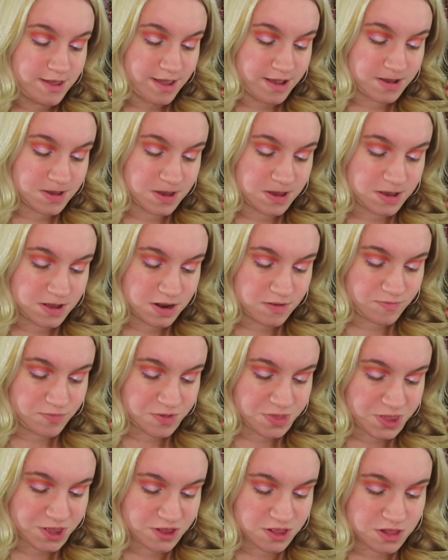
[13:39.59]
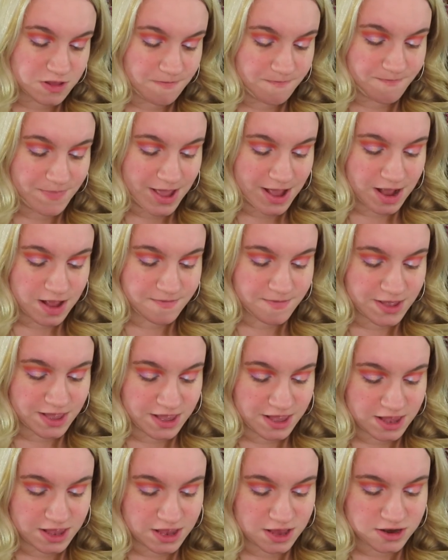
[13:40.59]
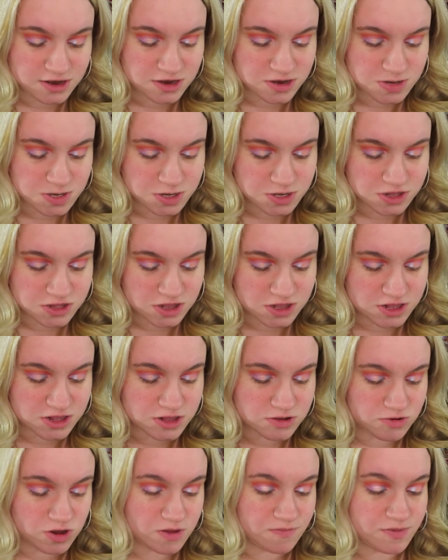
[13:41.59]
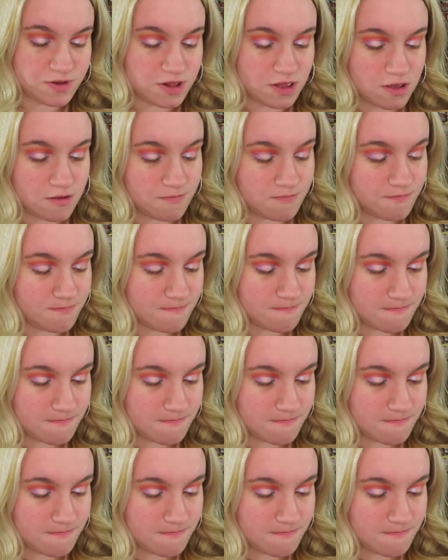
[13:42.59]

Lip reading: actually, I'm just gonna put this on the back of my hand and just like scrape it up.